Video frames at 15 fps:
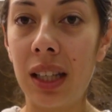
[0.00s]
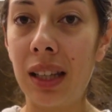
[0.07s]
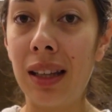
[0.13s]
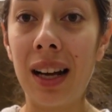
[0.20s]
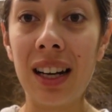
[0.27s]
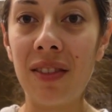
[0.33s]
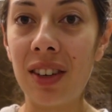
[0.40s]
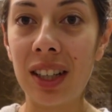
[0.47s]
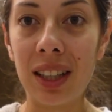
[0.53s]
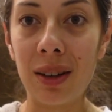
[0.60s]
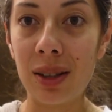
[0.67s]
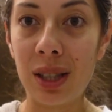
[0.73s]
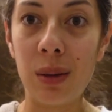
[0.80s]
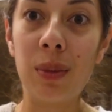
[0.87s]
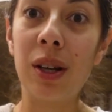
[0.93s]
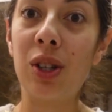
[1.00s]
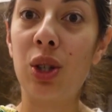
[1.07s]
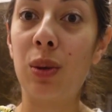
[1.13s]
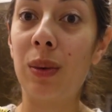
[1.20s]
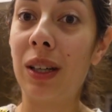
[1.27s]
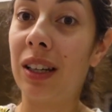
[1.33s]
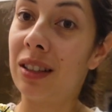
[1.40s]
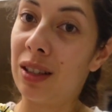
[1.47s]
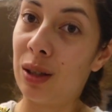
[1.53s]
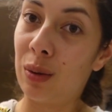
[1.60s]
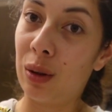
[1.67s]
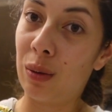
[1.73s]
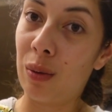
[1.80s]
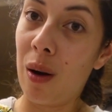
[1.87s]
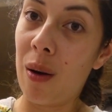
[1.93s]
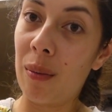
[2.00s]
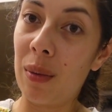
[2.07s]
not even a guilty pleasure because it's with raw